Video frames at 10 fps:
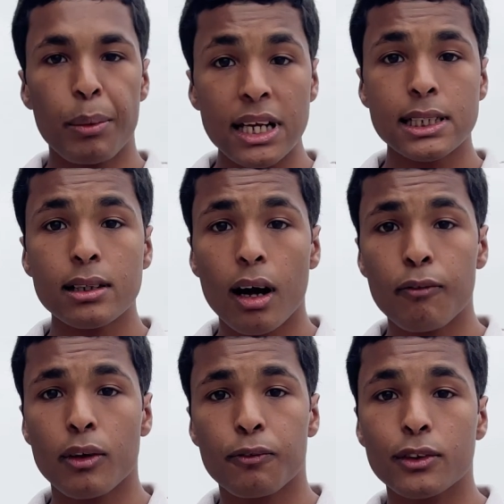Basing off
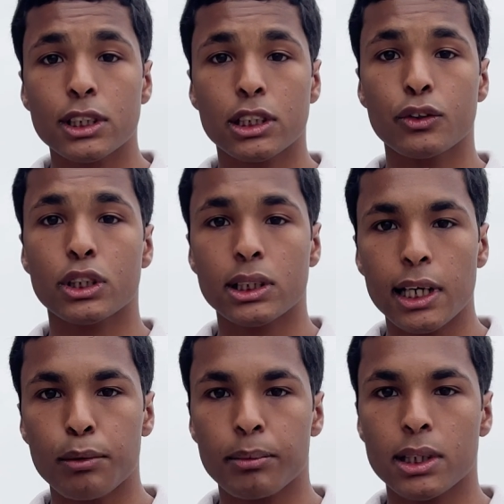the first two
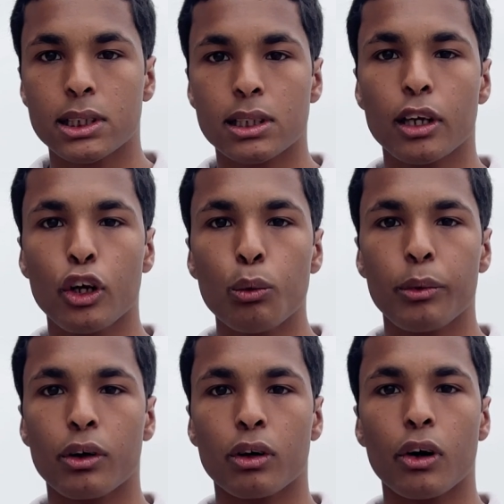statements, Hume
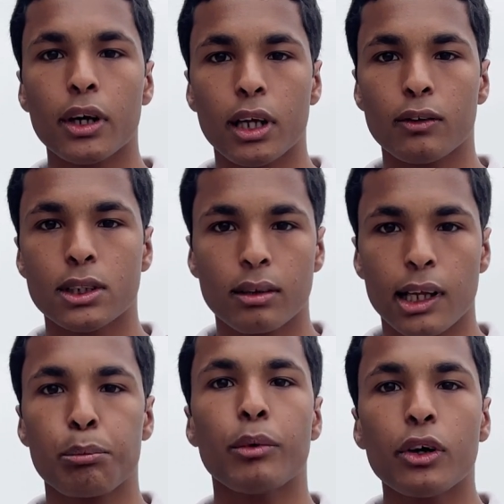here argues
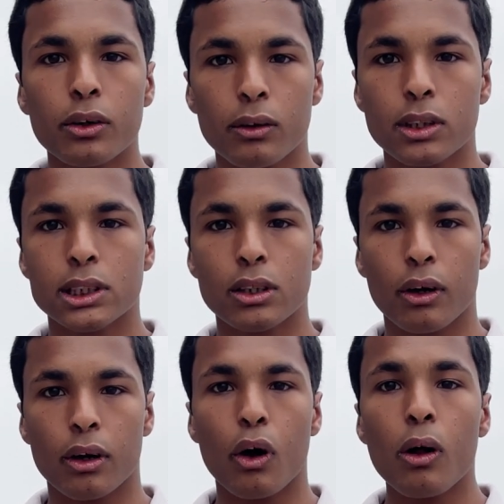that miracles
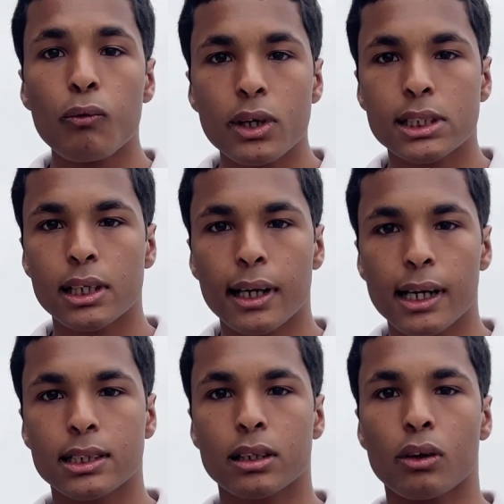are always
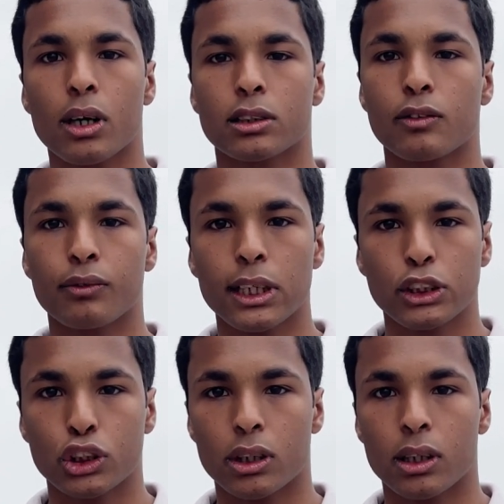against the laws of
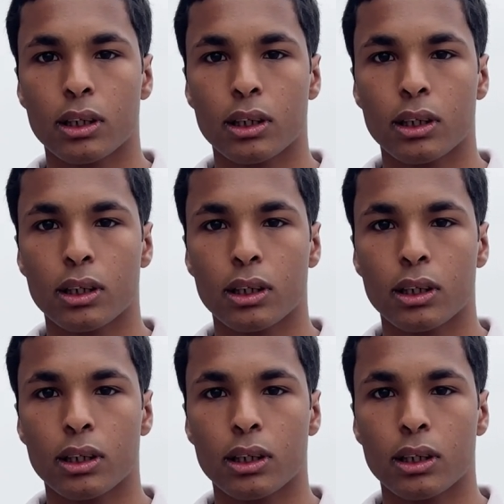nature,